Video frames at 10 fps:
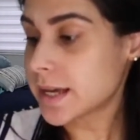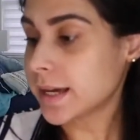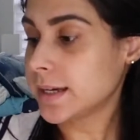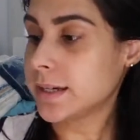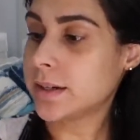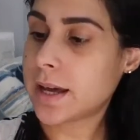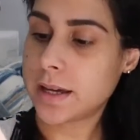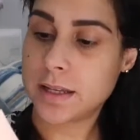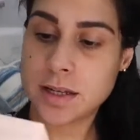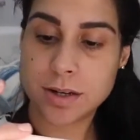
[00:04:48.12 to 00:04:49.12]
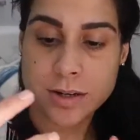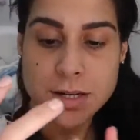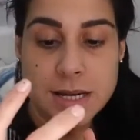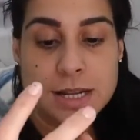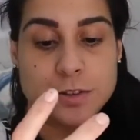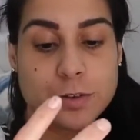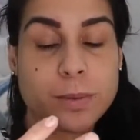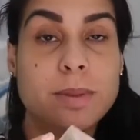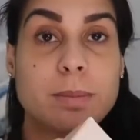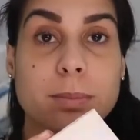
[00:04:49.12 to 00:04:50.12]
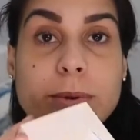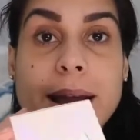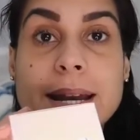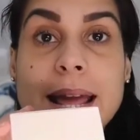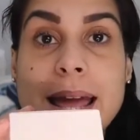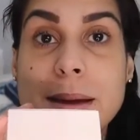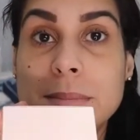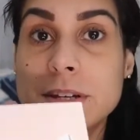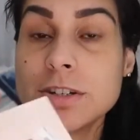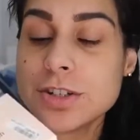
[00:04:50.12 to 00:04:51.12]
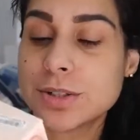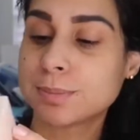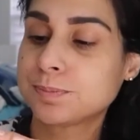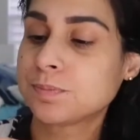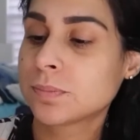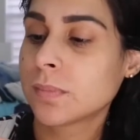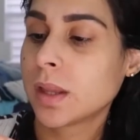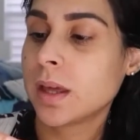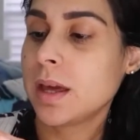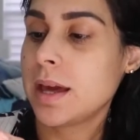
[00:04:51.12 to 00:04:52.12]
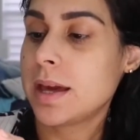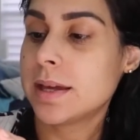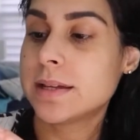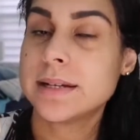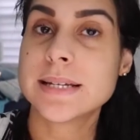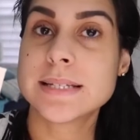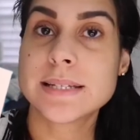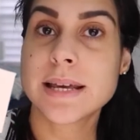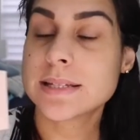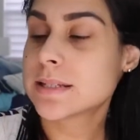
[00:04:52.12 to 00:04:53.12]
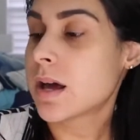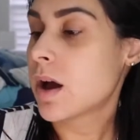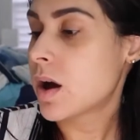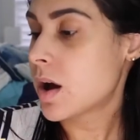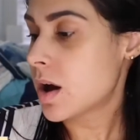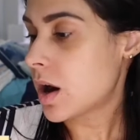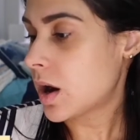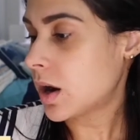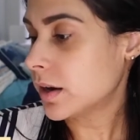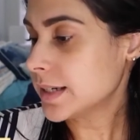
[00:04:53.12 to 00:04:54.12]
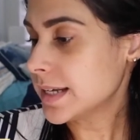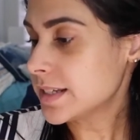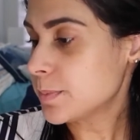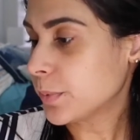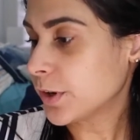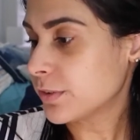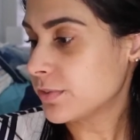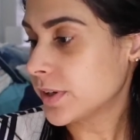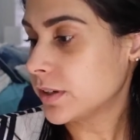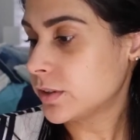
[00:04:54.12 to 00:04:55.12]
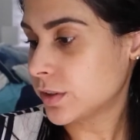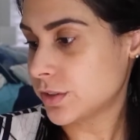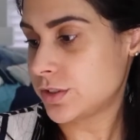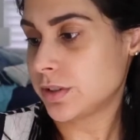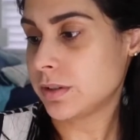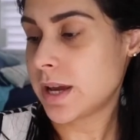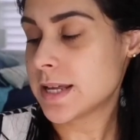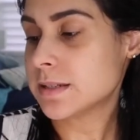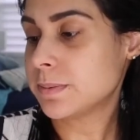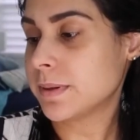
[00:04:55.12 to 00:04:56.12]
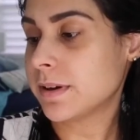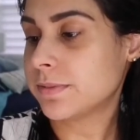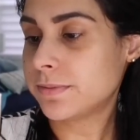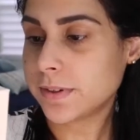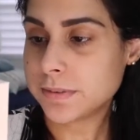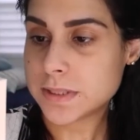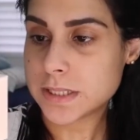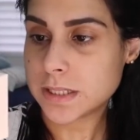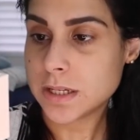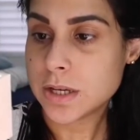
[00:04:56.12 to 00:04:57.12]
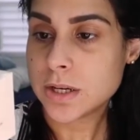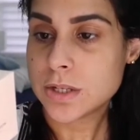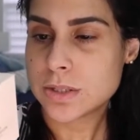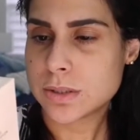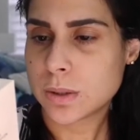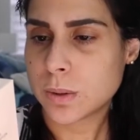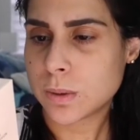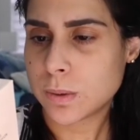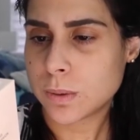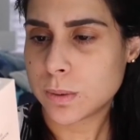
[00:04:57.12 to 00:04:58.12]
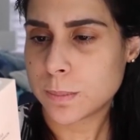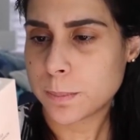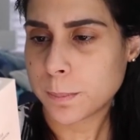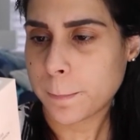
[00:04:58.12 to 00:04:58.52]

I got here is from the brand Heimish, and it says Artless Perfect Cushion, SPF 50. So